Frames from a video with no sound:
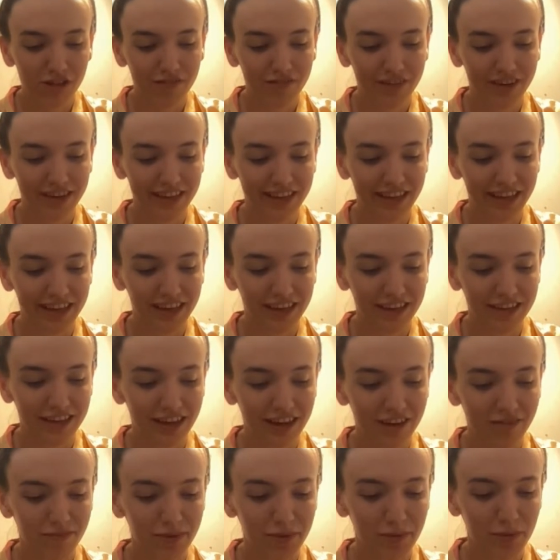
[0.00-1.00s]
feel like a
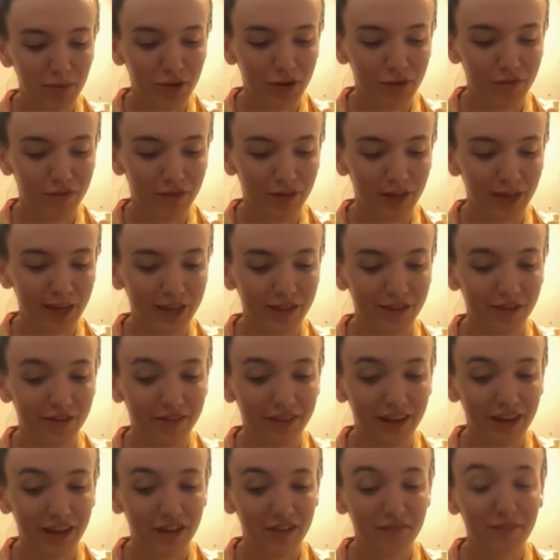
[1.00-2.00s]
lot of people can relate to.
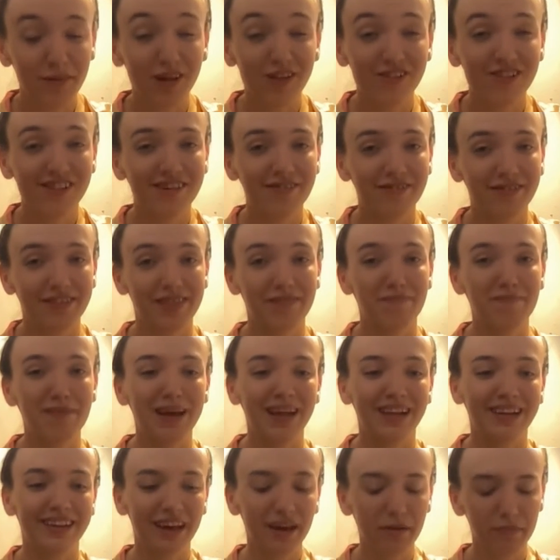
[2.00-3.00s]
And then, especially with the
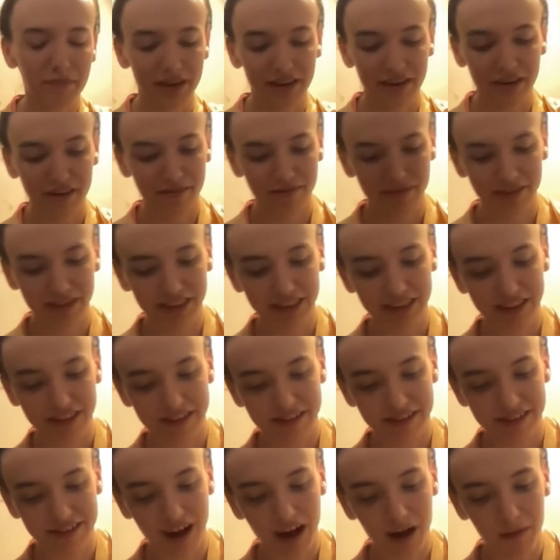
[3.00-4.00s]
pandemic, it really
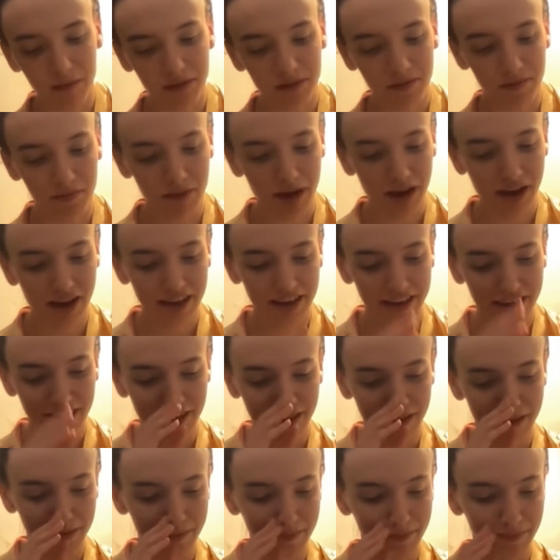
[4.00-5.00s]
stopped my,
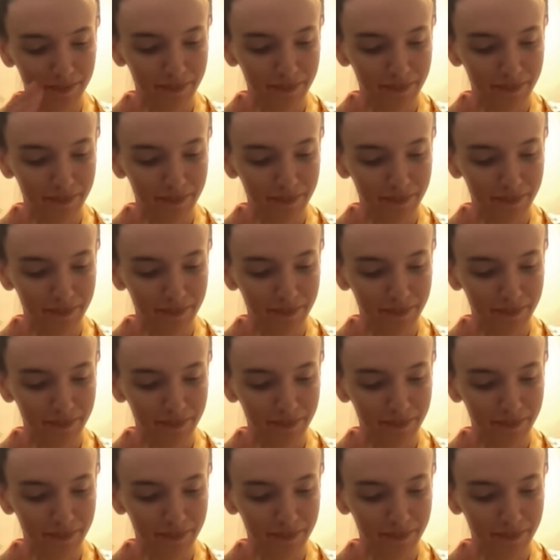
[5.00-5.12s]
um,